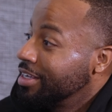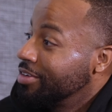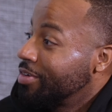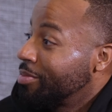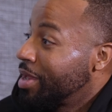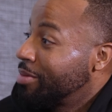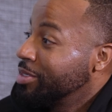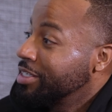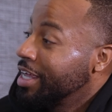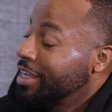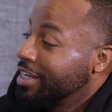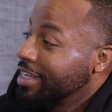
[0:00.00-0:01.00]
If I'm not
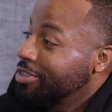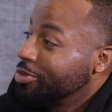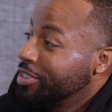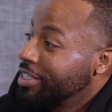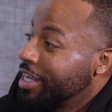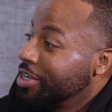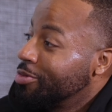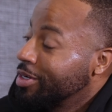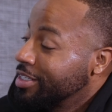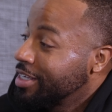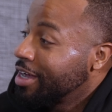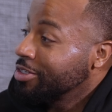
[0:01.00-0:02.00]
mistaken, that's who he said he
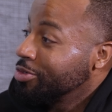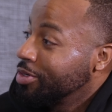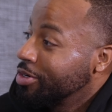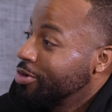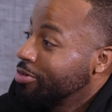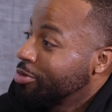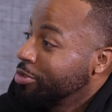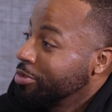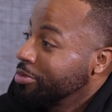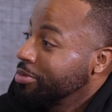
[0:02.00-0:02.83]
wanted to talk to in the courtroom.